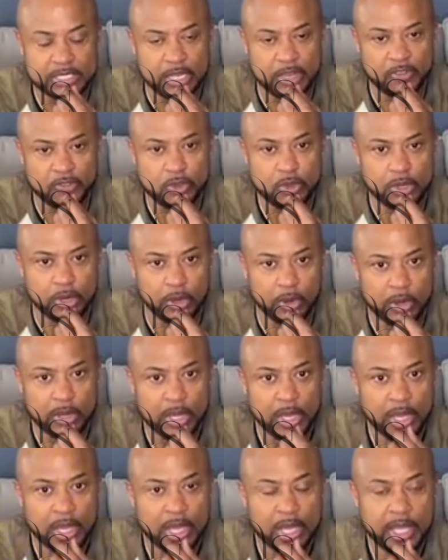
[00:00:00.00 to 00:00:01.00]
stuff,
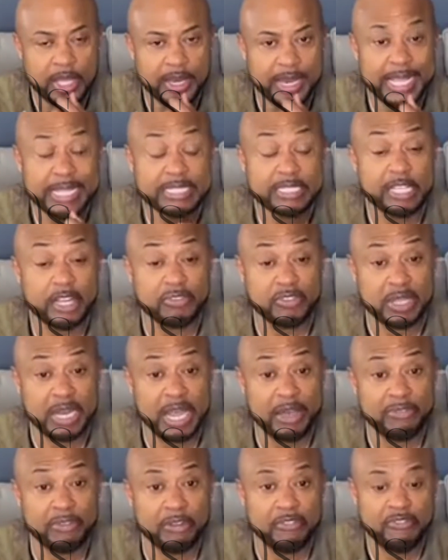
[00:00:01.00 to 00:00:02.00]
that stuff can
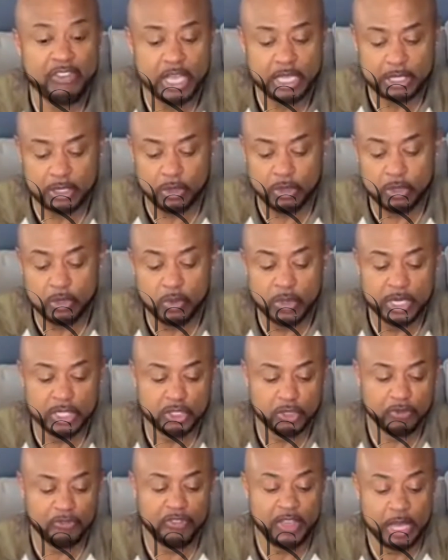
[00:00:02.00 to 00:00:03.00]
have an effect on you when
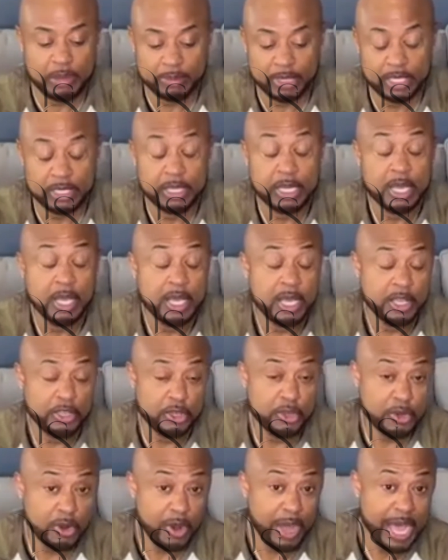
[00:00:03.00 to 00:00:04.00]
it's your family.
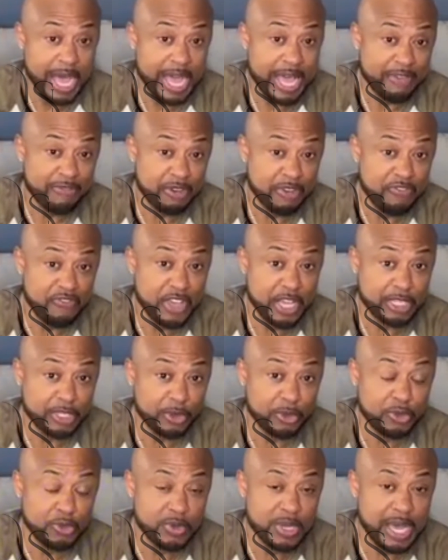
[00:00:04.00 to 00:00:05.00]
You know how it have an effect
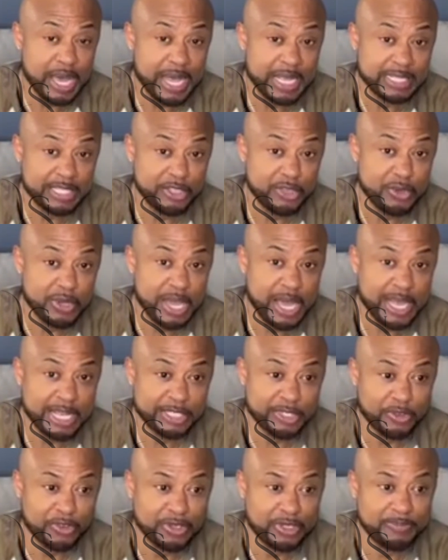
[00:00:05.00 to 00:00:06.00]
on you guys, and you
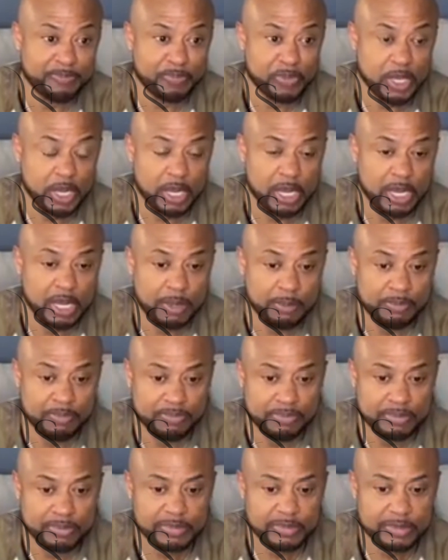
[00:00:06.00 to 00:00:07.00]
guys are
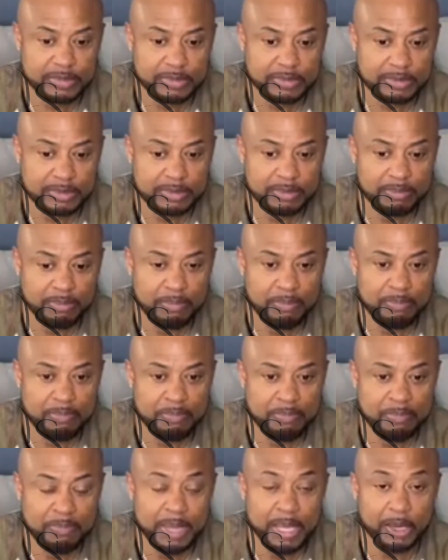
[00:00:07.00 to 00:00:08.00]

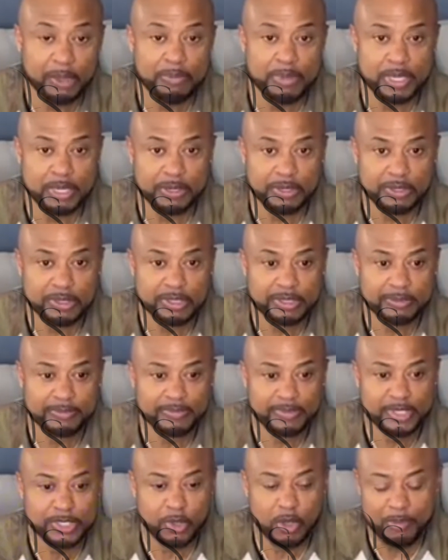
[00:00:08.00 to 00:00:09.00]
millimeters.
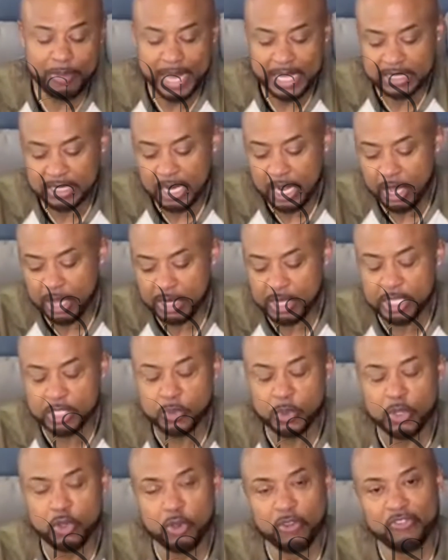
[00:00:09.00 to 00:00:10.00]
So imagine how it
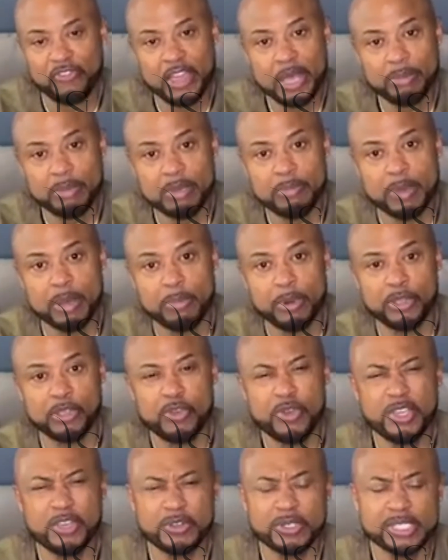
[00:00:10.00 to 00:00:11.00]
is when you're a family member and
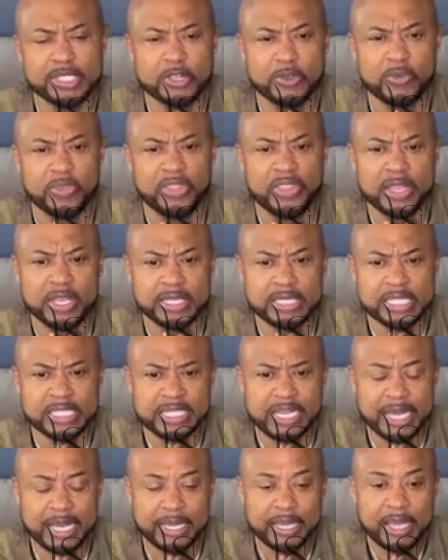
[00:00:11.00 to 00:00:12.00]
you hear certain things.
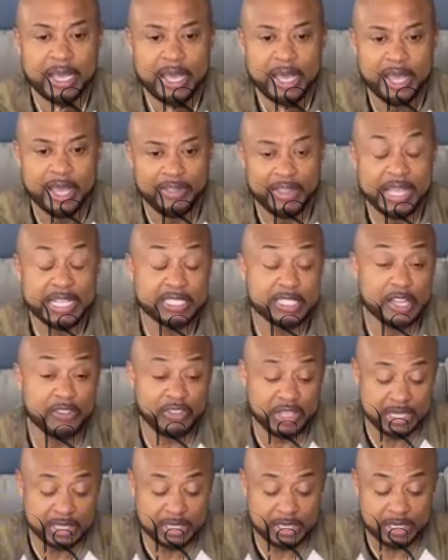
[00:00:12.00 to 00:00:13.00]
It's like that
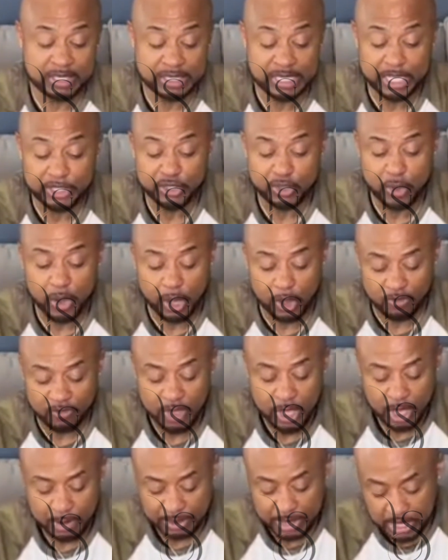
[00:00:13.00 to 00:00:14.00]
stuff can set you
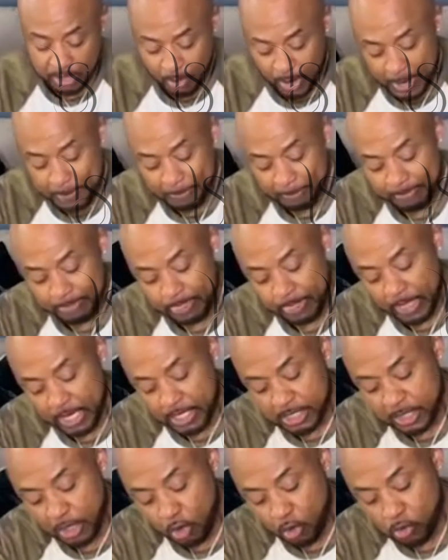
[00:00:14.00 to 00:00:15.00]
off. But anyway,
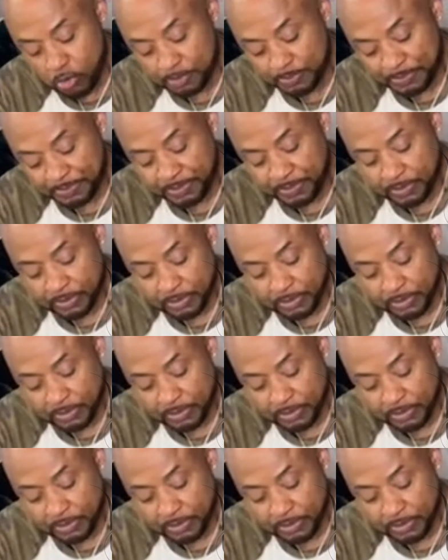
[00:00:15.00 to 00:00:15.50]
so